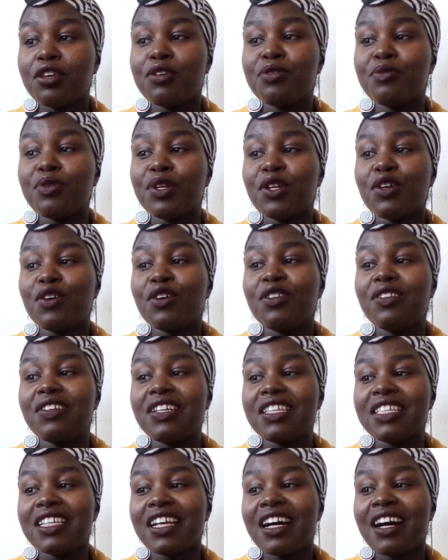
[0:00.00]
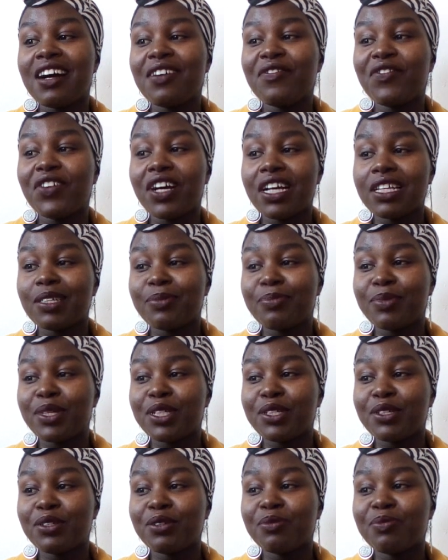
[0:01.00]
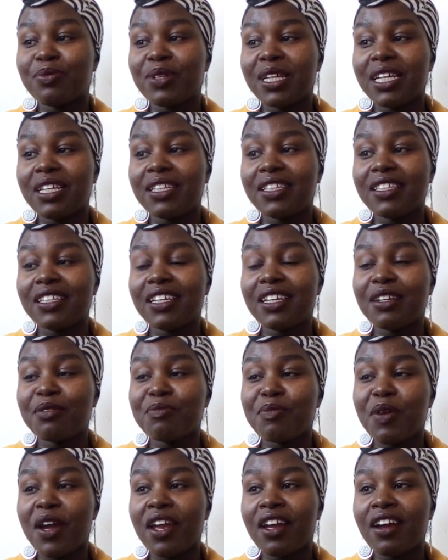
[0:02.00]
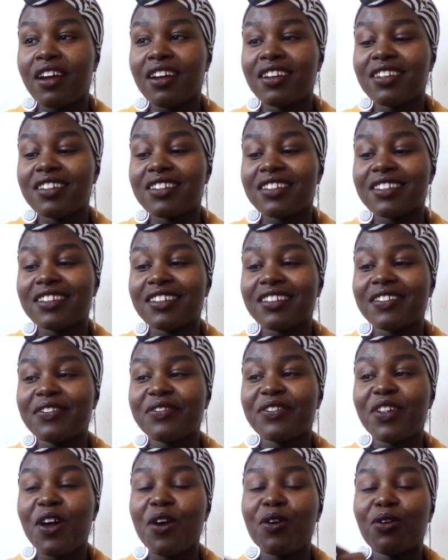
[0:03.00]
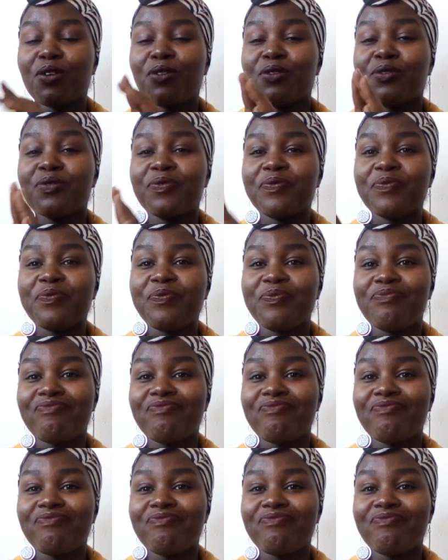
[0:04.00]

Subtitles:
You will always have a special place in my heart. Oh,